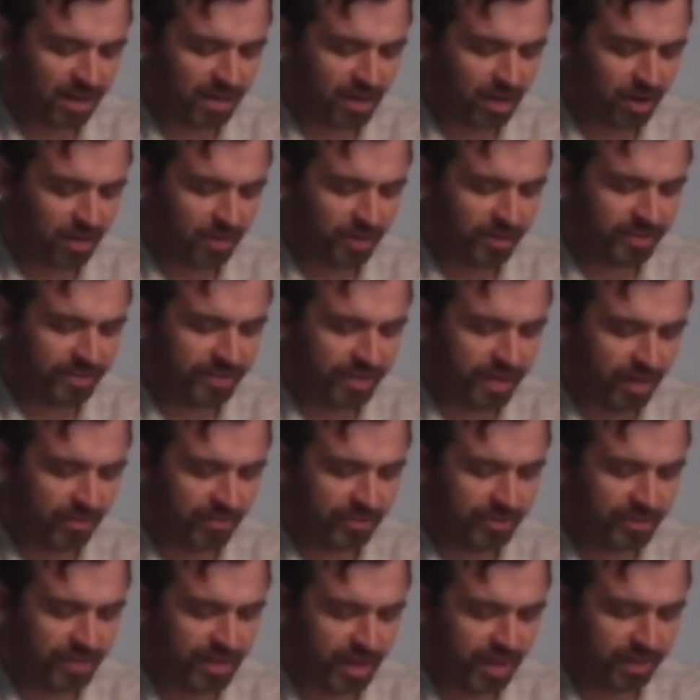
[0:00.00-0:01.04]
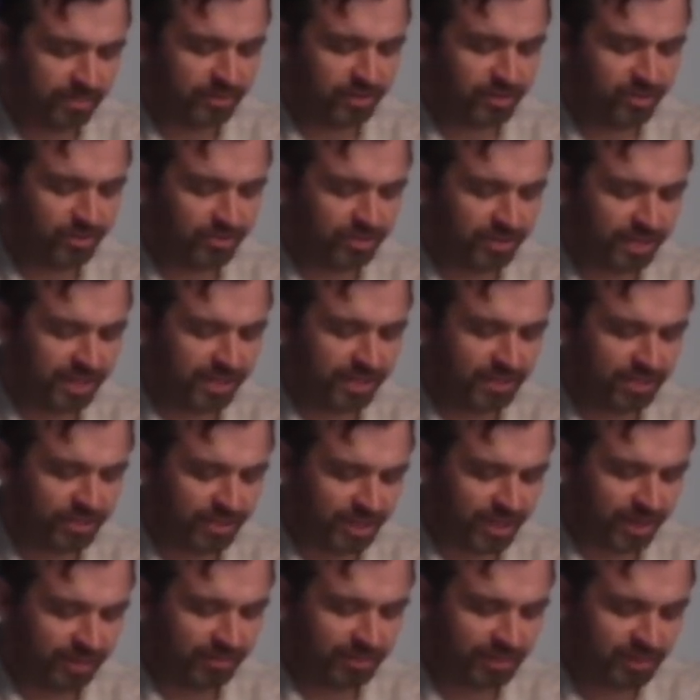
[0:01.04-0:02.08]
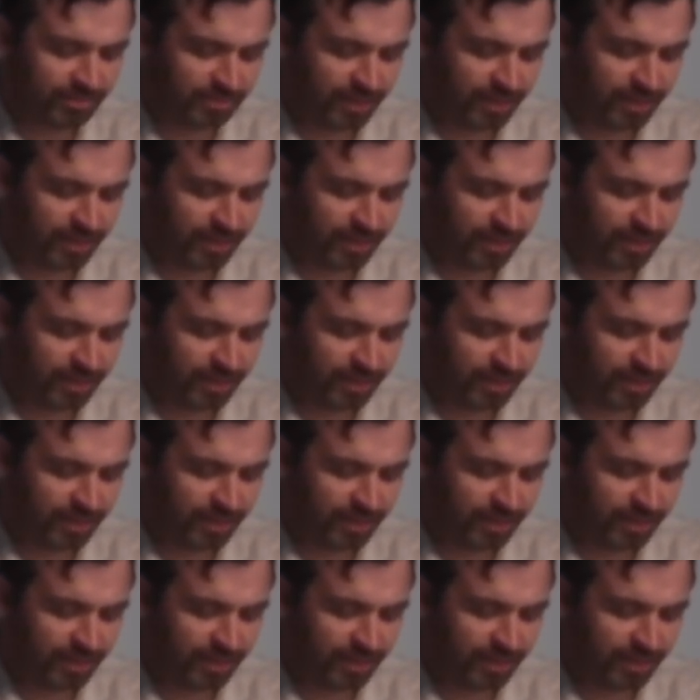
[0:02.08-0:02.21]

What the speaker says: go as the other times to seek enchantments,